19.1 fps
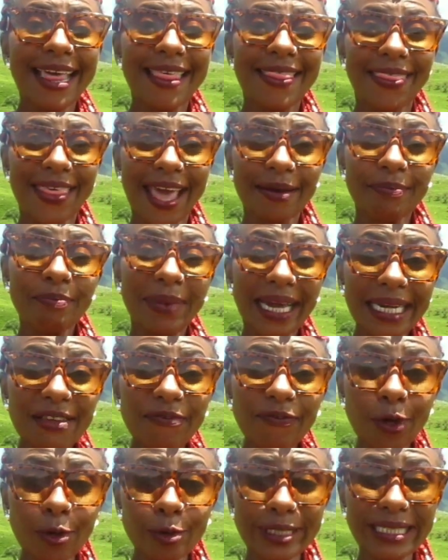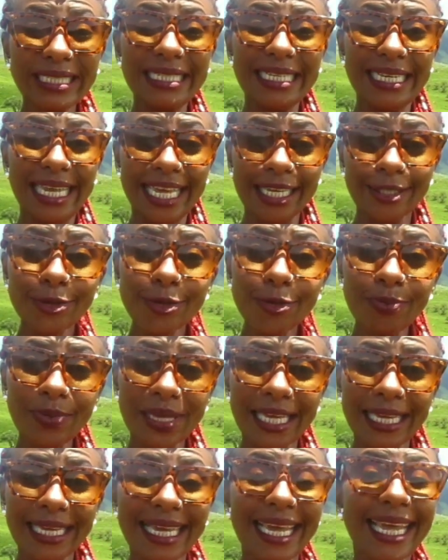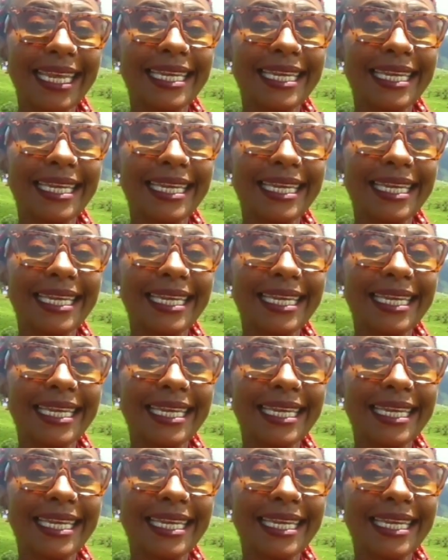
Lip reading: that money flows into me